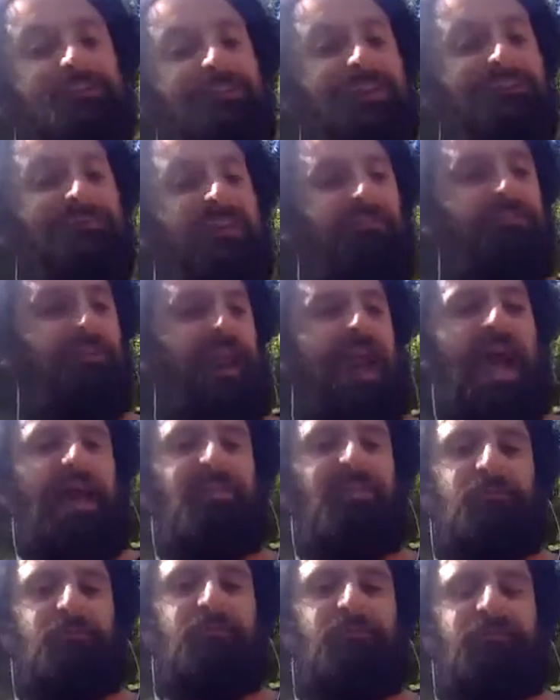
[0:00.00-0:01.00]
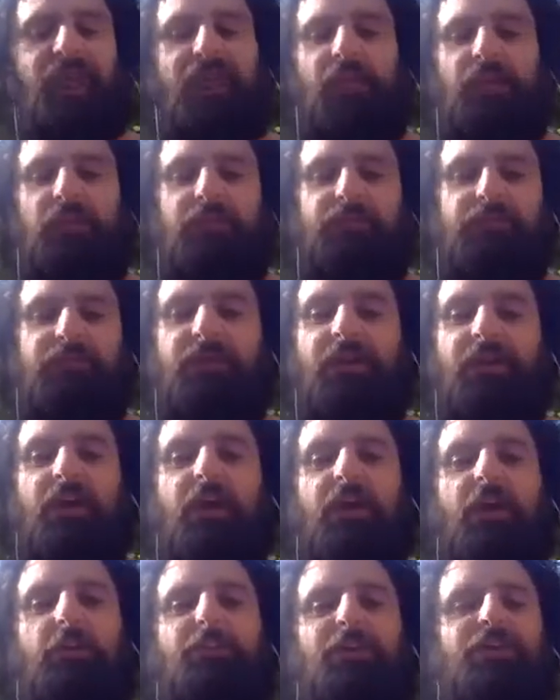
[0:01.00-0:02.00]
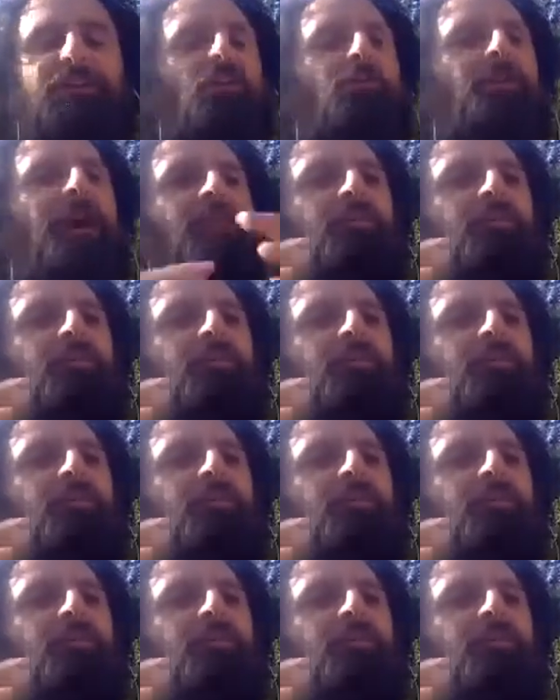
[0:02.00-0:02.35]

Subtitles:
they've ever had themselves, but no matter